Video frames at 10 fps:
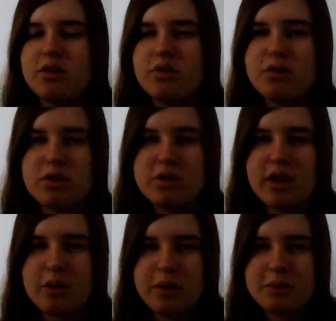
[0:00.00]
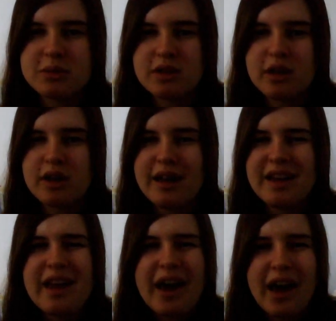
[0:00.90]
you go to that website,
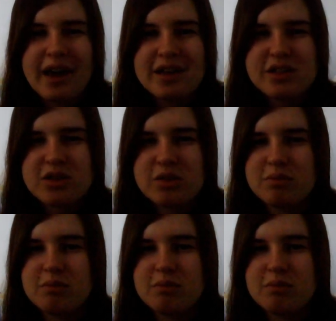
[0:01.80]
and it has